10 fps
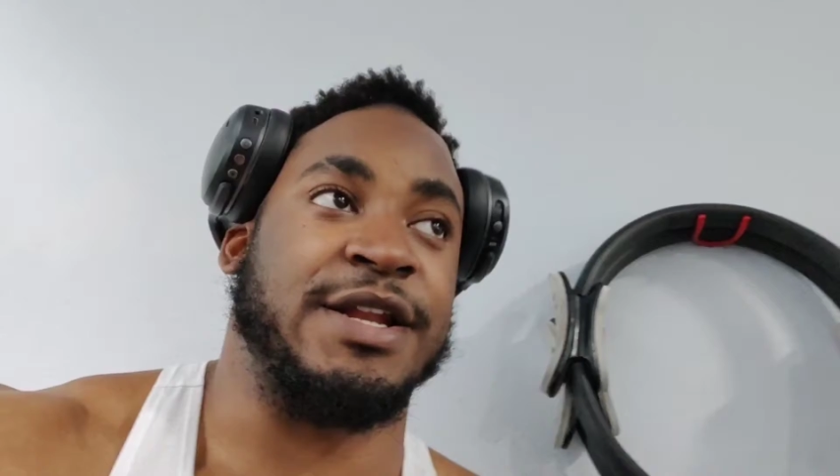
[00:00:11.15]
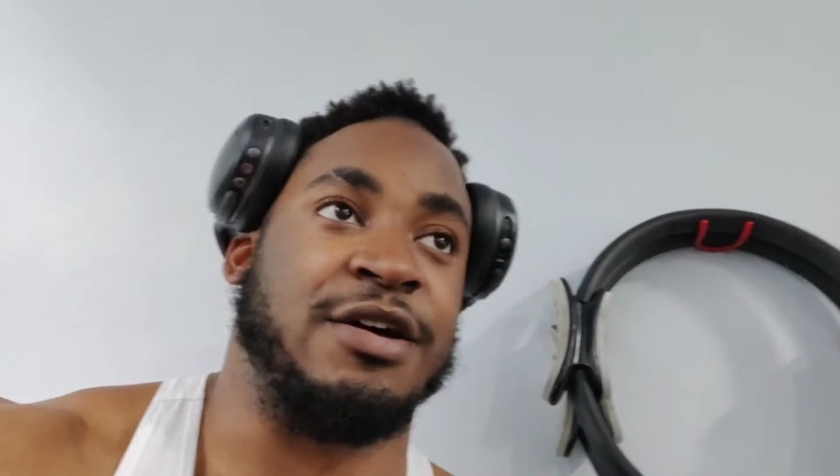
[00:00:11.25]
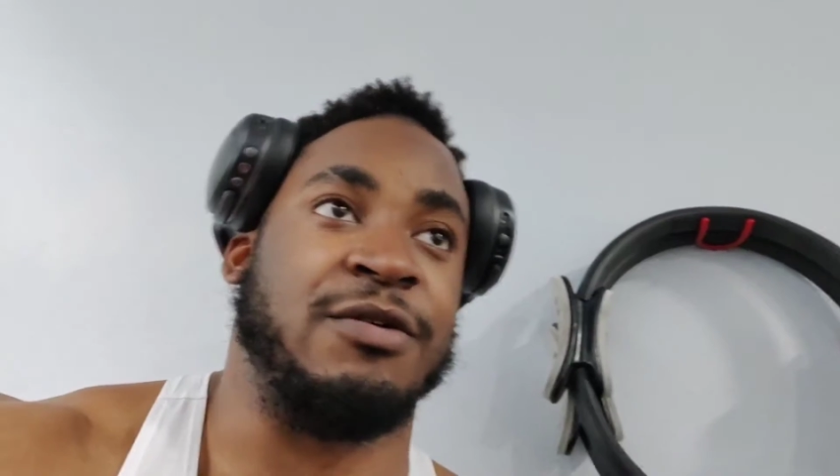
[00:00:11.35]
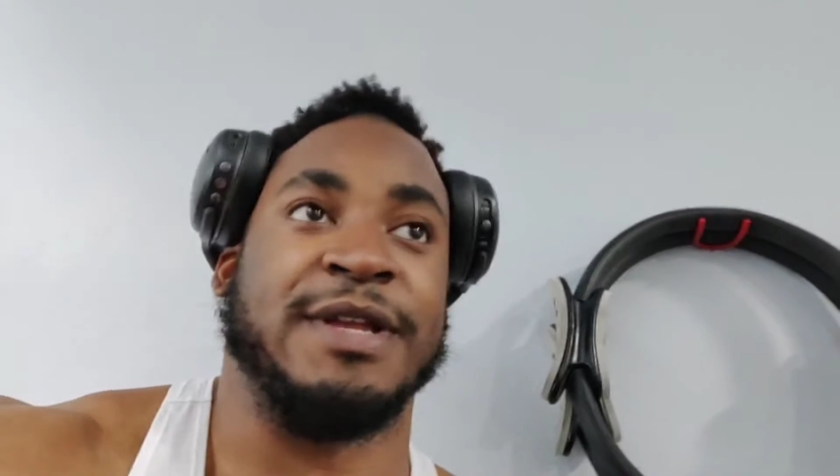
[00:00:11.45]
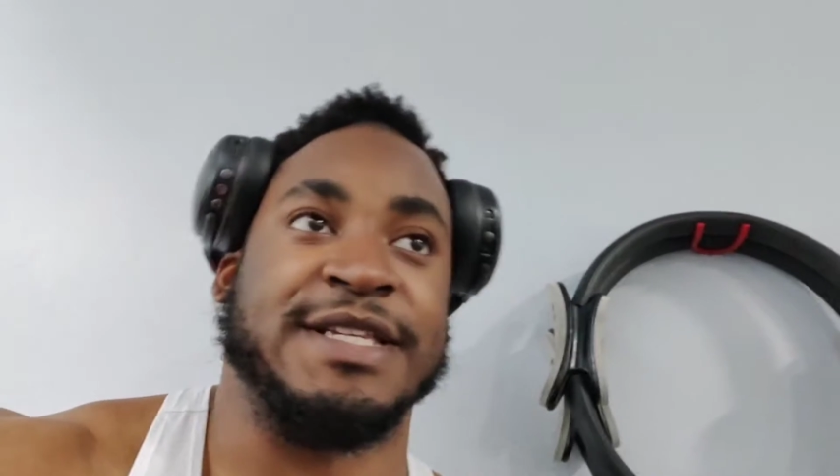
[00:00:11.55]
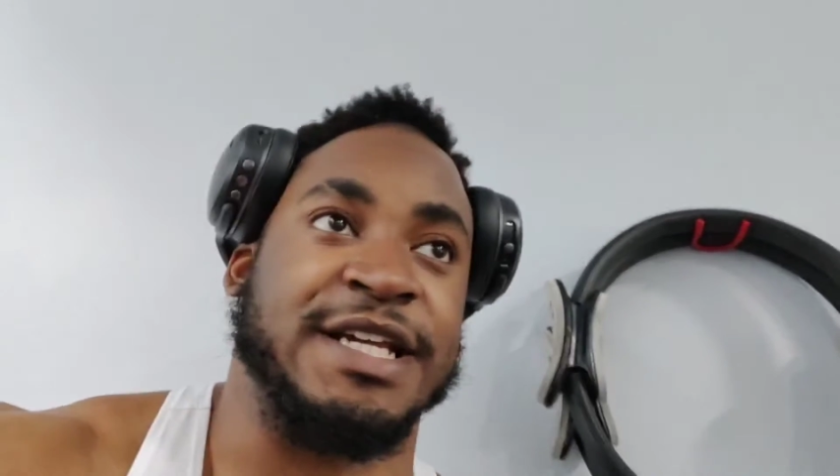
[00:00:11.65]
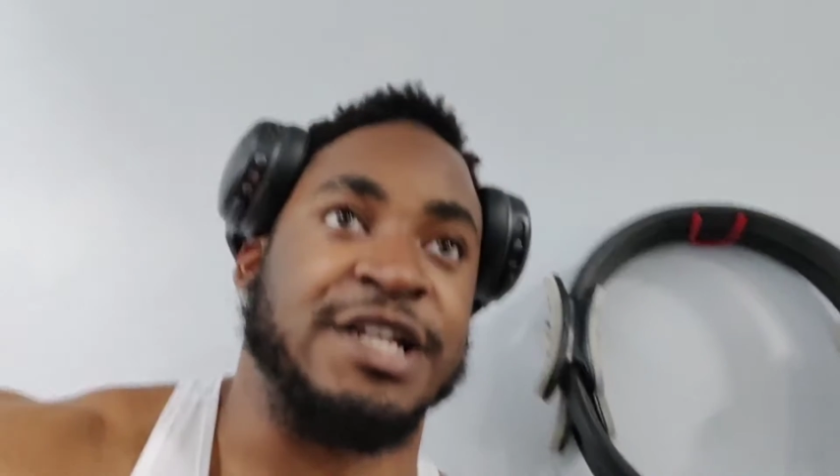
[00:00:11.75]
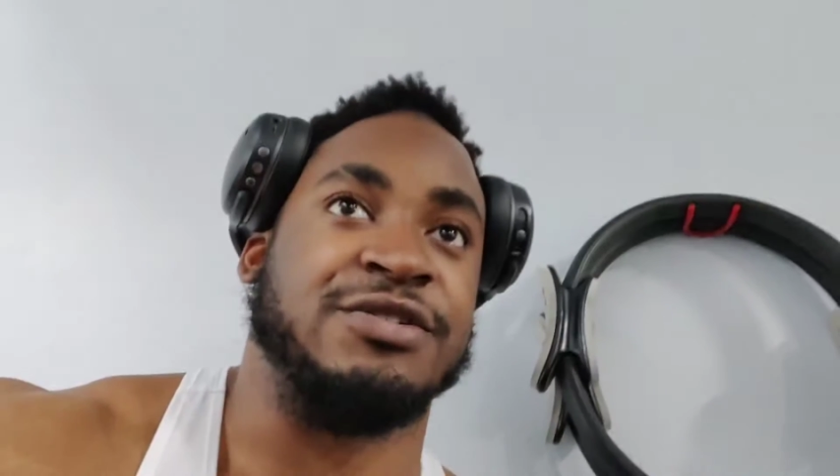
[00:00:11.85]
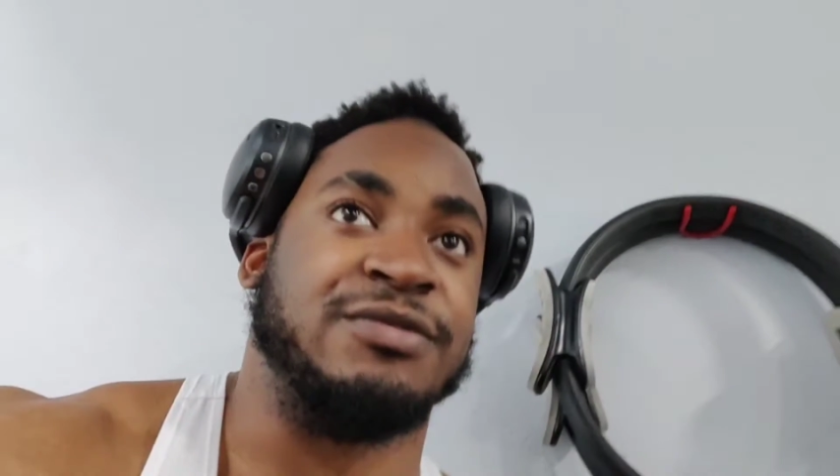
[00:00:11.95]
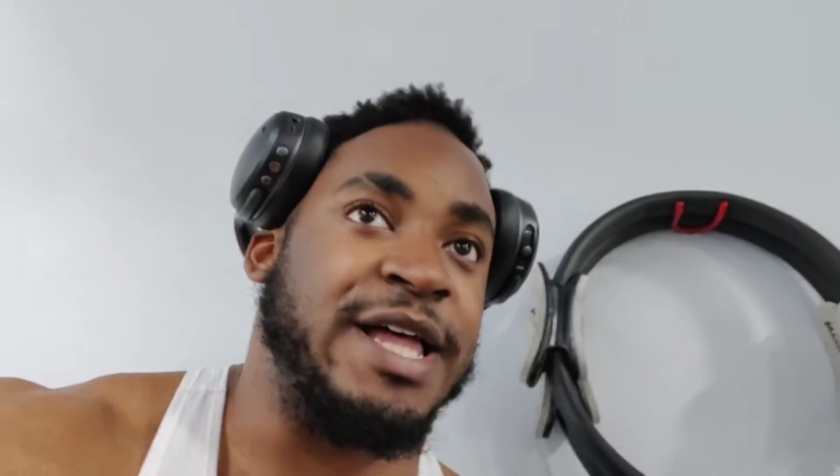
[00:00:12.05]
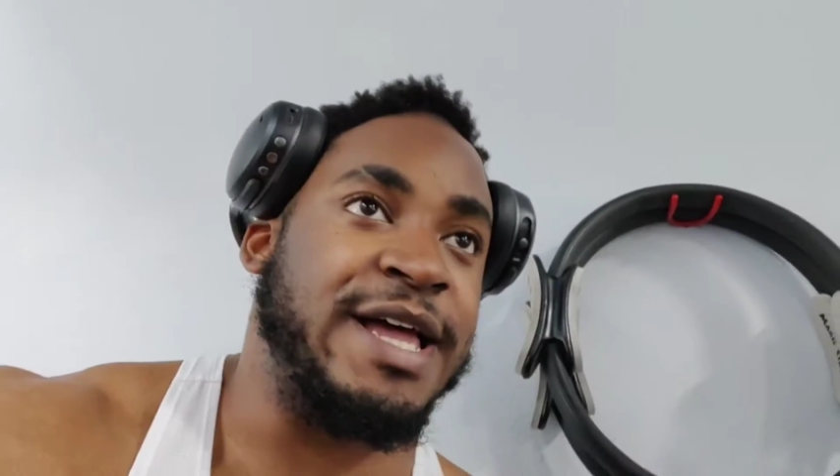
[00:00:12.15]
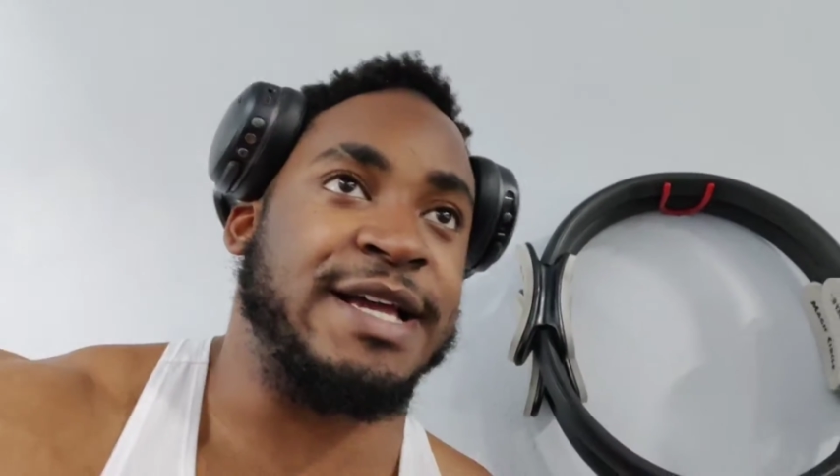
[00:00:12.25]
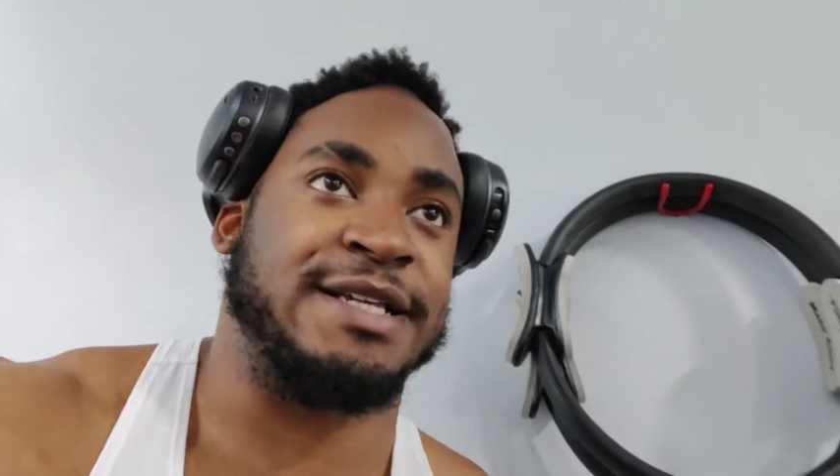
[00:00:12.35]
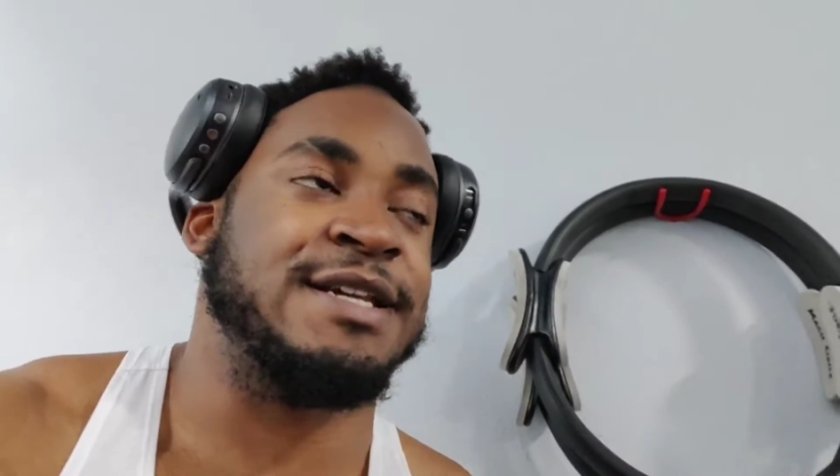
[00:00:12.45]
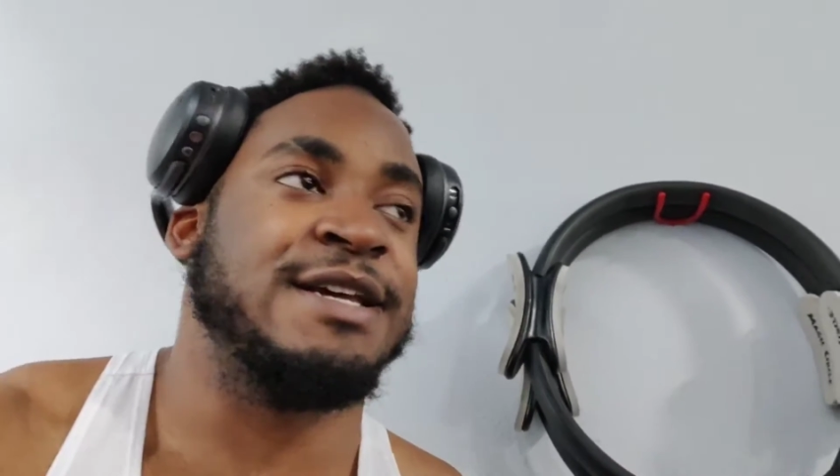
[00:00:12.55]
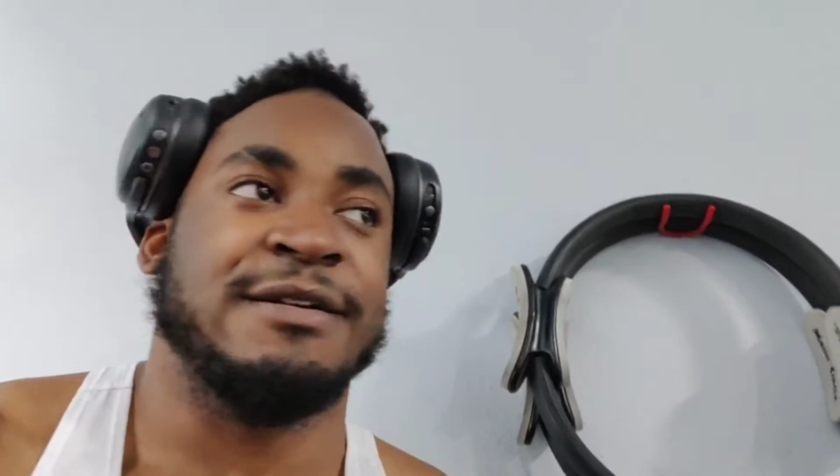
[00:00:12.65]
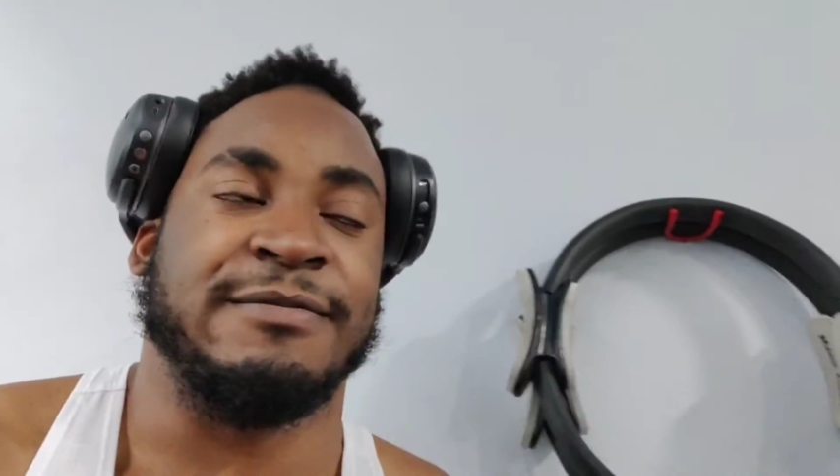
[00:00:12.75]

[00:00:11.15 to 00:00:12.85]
I know. When's he going to do legs?